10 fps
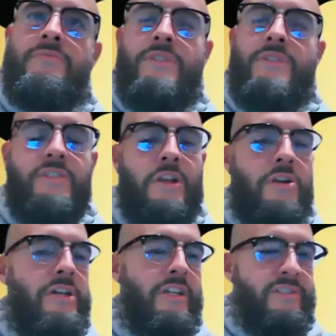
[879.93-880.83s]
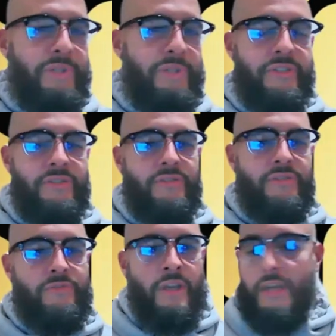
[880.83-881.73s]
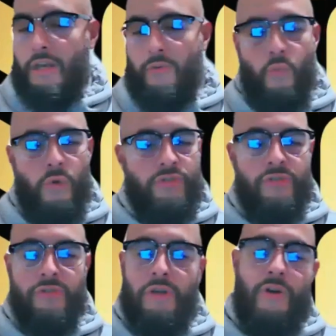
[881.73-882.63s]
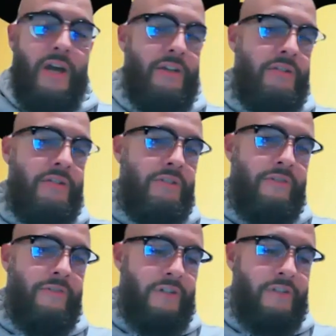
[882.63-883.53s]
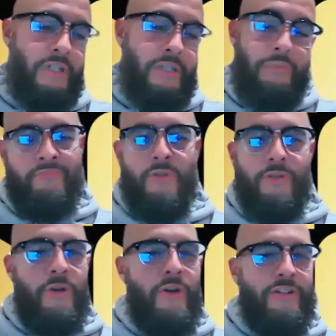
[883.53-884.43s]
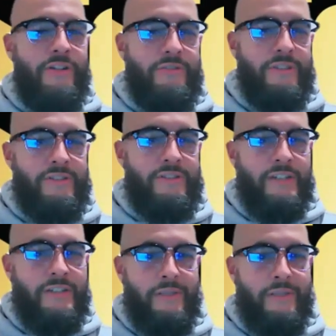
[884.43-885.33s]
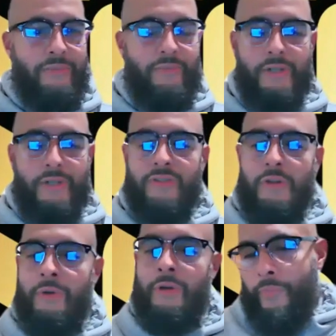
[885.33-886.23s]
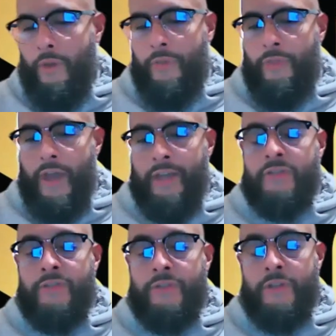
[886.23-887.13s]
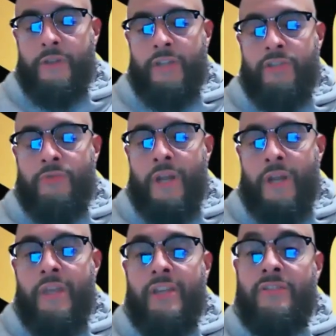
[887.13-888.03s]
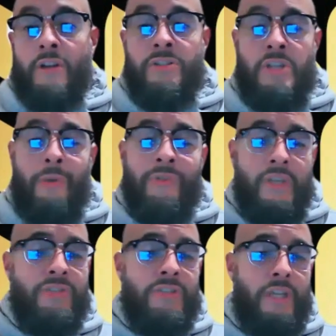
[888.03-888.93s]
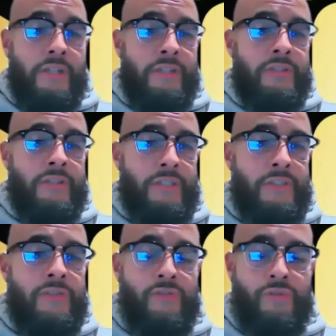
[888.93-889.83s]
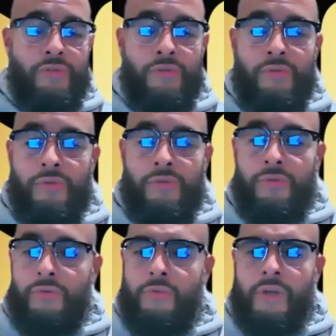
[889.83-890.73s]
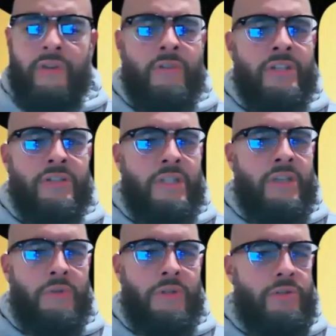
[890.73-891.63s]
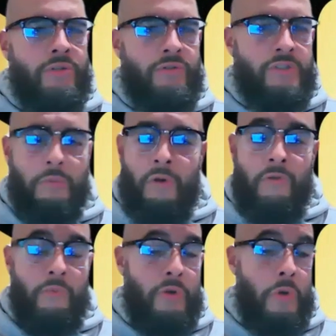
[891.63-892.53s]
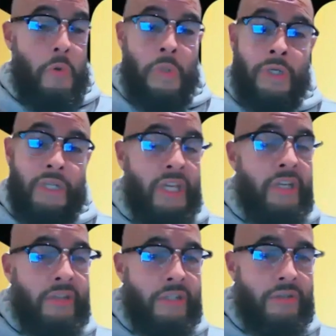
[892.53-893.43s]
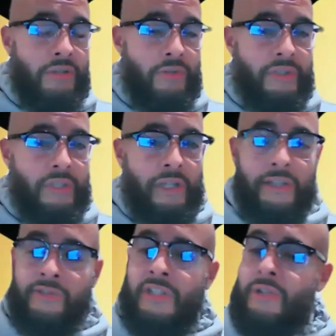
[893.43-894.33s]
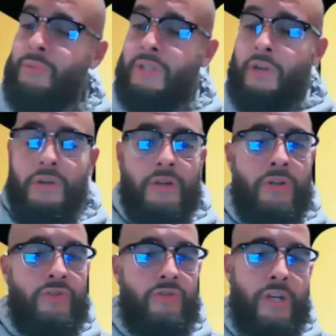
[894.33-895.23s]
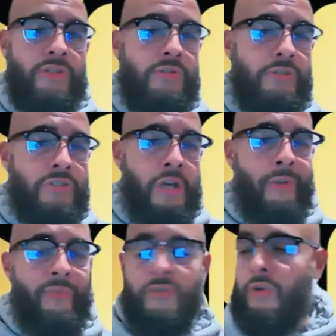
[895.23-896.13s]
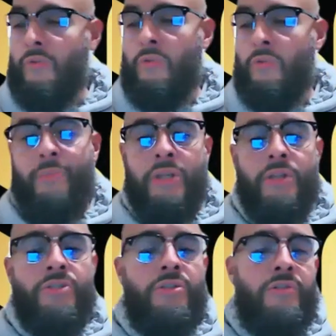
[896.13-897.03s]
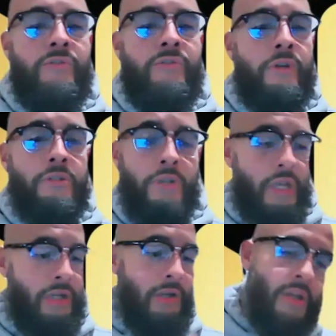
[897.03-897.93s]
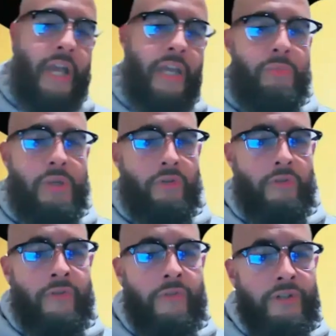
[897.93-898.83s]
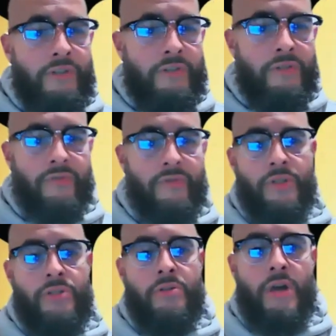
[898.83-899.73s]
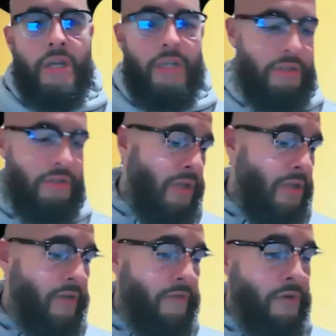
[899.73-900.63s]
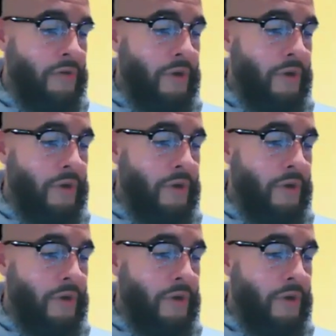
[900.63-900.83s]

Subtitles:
It's a learning experience. And once you know how to do it the first time, you'll know how to do it a second time, right? So that's what I think it's our job as educators, is to whatever it is that they want to do. Some of them don't want anything to do with the LLC, but they want to go straight into a job. So what am I here to do for you? Hey, I can be a reference for you. I can give you